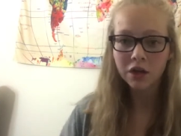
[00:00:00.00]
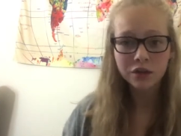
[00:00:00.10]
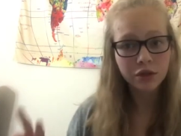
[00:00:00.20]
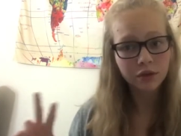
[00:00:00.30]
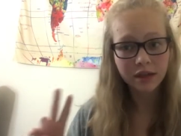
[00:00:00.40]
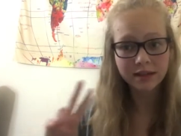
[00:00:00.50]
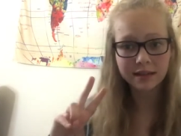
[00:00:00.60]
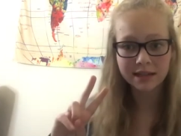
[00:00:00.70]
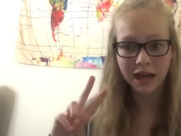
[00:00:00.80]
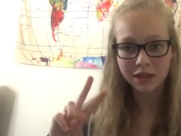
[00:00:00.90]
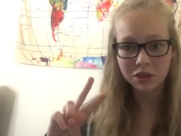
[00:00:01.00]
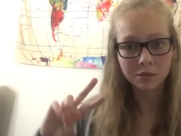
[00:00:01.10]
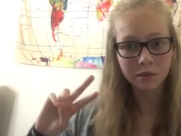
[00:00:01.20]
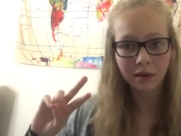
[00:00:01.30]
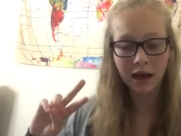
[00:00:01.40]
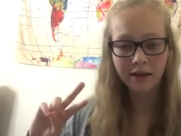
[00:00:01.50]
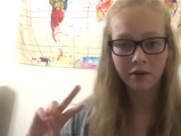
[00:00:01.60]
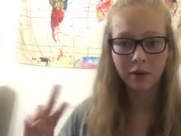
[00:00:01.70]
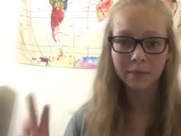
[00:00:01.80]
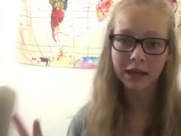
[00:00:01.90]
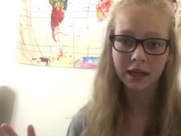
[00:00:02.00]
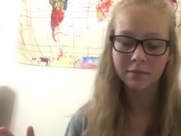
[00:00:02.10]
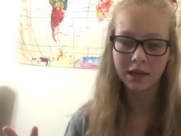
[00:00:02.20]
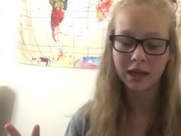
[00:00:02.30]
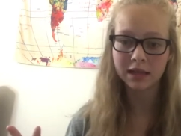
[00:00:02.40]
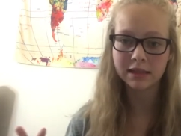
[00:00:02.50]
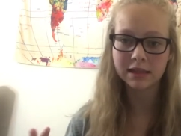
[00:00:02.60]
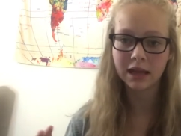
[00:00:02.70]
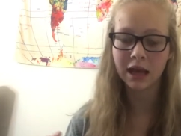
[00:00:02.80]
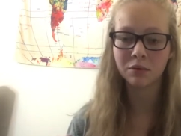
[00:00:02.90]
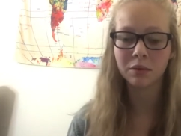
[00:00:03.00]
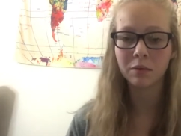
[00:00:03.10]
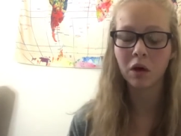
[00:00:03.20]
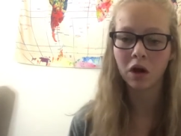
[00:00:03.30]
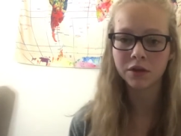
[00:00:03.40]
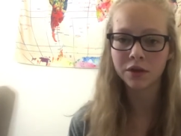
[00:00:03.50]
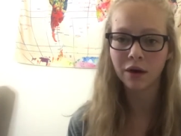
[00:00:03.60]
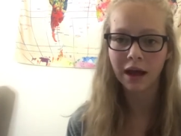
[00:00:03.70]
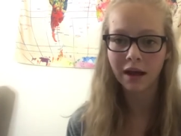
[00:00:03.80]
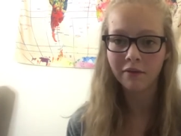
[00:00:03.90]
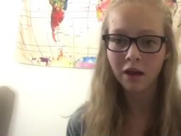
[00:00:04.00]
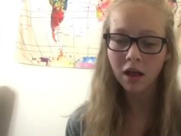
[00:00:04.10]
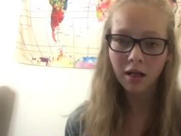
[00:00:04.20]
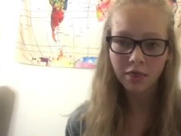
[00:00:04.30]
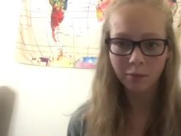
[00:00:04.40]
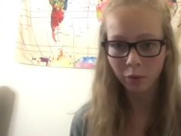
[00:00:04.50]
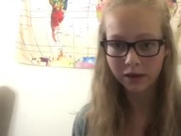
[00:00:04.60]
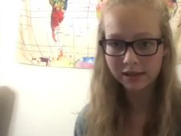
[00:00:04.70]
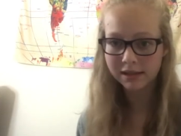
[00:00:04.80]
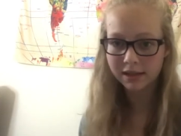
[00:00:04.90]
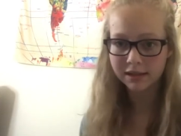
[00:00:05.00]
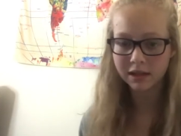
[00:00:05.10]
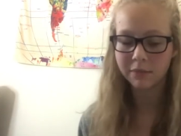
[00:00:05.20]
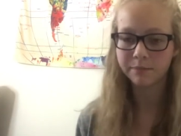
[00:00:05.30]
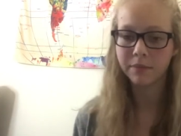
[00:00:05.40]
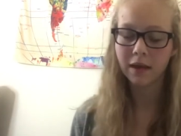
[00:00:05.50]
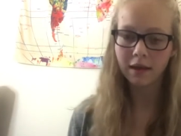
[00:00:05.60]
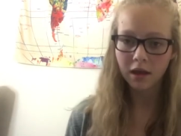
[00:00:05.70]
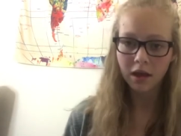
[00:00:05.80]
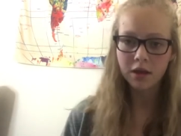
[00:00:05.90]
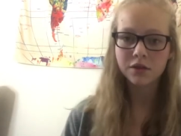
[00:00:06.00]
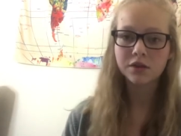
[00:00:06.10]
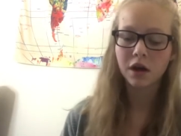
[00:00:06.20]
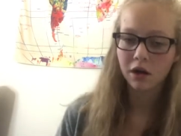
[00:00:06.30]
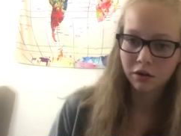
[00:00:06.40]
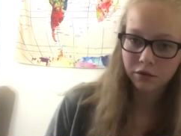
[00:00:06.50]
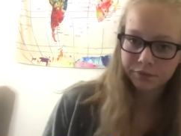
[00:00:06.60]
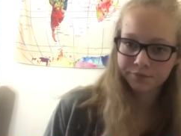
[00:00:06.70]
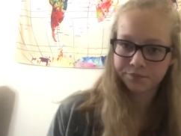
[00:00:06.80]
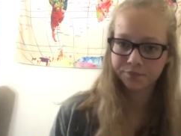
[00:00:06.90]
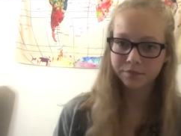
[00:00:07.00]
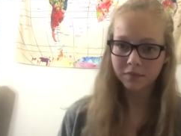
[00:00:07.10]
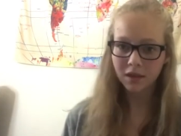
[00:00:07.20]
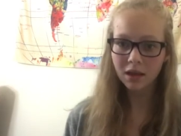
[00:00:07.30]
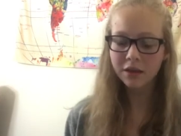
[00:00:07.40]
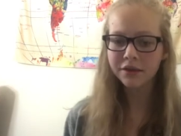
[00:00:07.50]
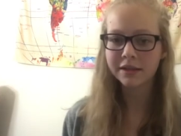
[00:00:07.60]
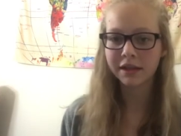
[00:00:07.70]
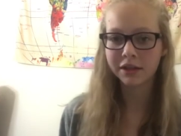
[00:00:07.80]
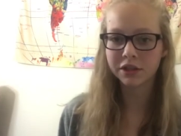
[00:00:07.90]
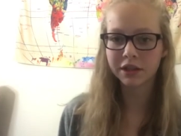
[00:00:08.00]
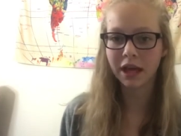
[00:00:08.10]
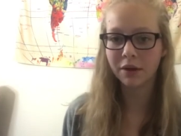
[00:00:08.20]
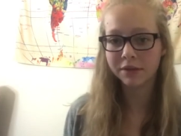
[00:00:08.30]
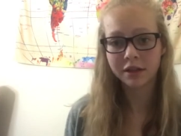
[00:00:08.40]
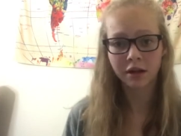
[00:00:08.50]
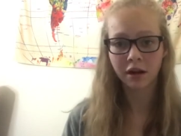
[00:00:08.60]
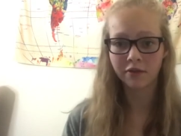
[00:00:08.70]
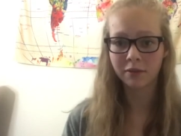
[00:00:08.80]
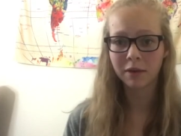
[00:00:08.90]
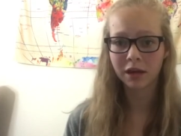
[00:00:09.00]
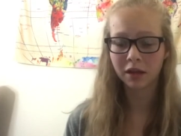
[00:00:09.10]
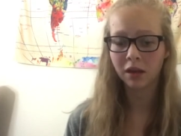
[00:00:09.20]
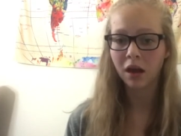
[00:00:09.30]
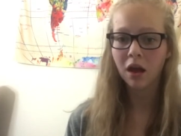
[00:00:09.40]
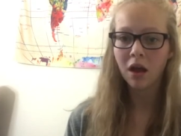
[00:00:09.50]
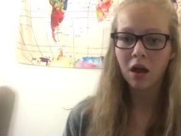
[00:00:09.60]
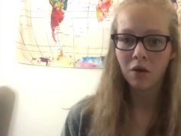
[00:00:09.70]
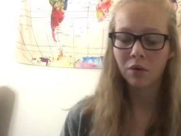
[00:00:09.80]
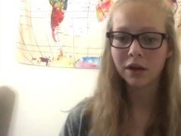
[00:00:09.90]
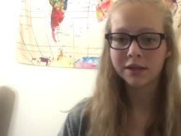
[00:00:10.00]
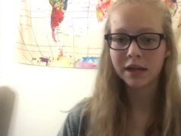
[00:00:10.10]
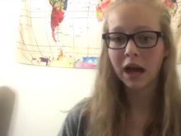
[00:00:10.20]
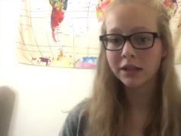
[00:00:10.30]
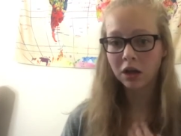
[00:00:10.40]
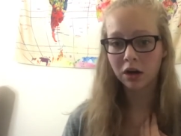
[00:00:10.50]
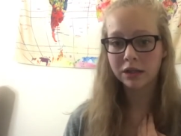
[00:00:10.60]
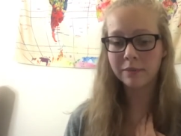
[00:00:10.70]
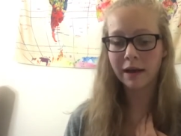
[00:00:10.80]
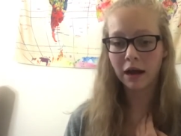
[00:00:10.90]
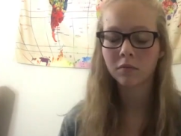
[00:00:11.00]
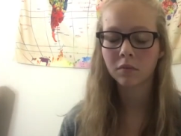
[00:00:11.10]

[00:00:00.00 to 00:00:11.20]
two things attached. We will have our meeting minutes and we will also have the point system. So essentially how we started off the meeting was I talked about